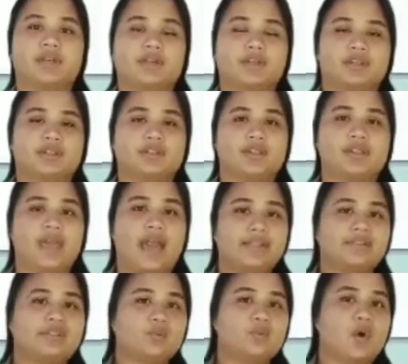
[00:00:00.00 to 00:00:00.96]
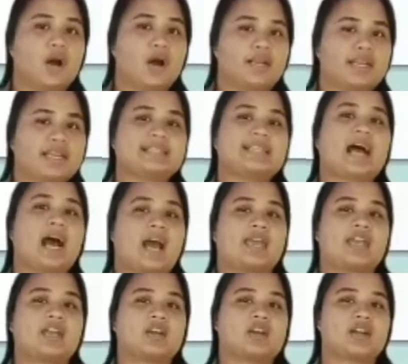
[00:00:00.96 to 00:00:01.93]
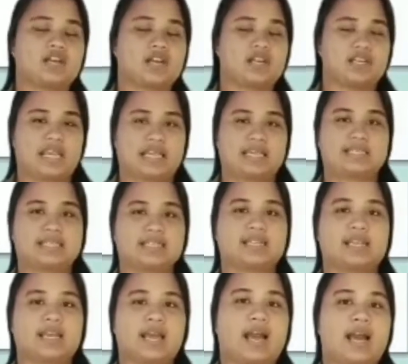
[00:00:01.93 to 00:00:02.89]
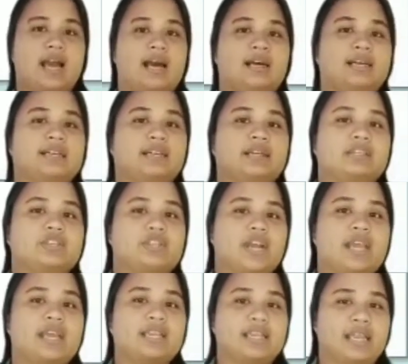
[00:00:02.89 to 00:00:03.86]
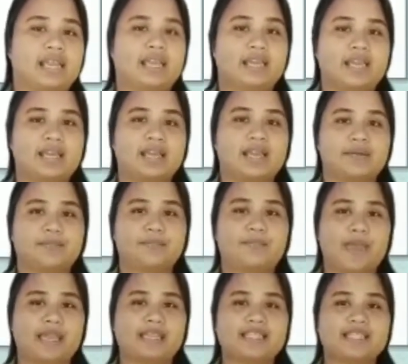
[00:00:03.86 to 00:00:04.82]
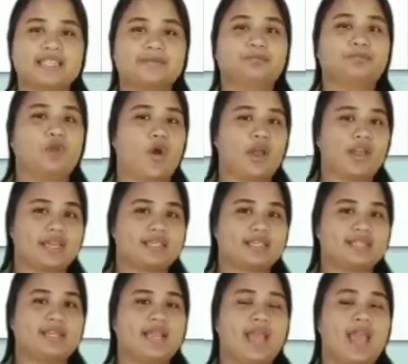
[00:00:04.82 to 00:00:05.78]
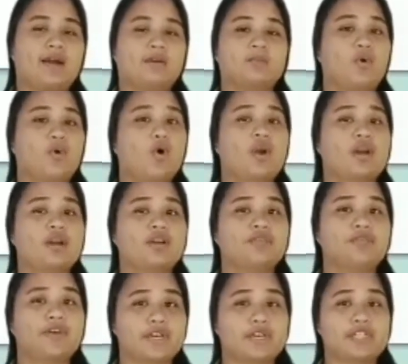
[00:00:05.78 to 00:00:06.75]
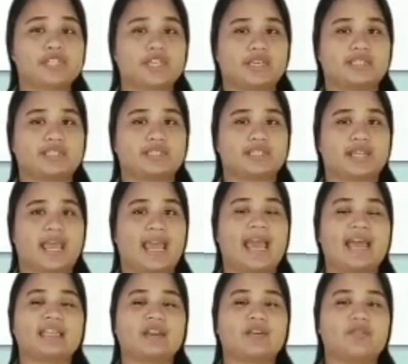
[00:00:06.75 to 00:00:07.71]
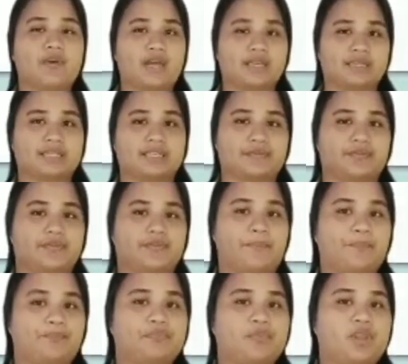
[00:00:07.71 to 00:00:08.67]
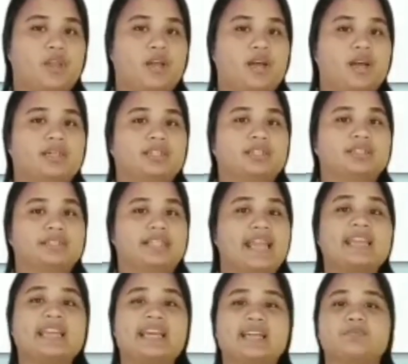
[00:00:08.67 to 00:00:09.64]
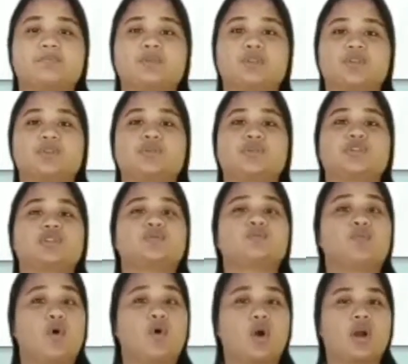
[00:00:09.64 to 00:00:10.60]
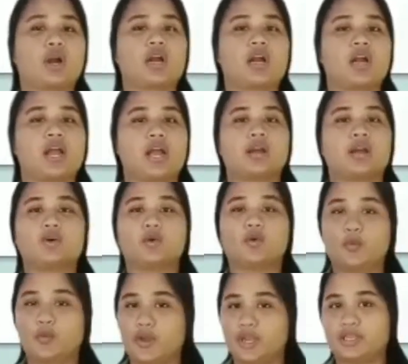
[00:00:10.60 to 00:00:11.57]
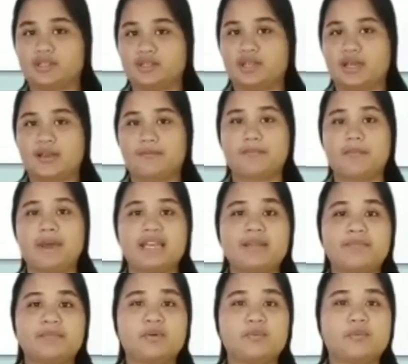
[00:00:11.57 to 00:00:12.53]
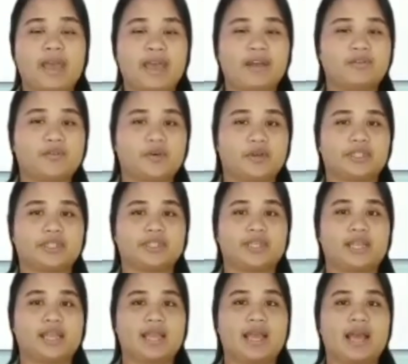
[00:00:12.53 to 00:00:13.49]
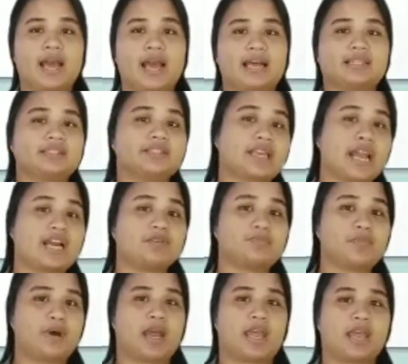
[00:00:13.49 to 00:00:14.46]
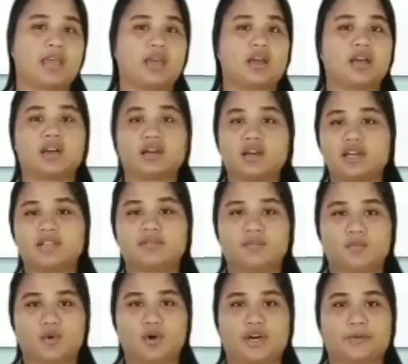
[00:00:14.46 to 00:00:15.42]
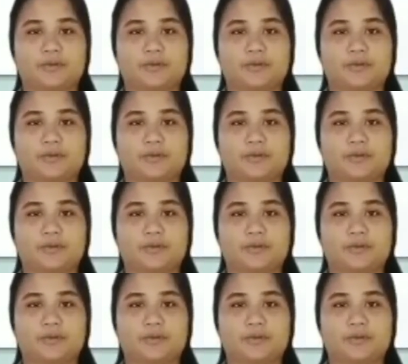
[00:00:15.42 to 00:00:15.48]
The other one is higher earnings. Training makes employees more efficient and effective. They can produce more with minimum effort and thereby earn more.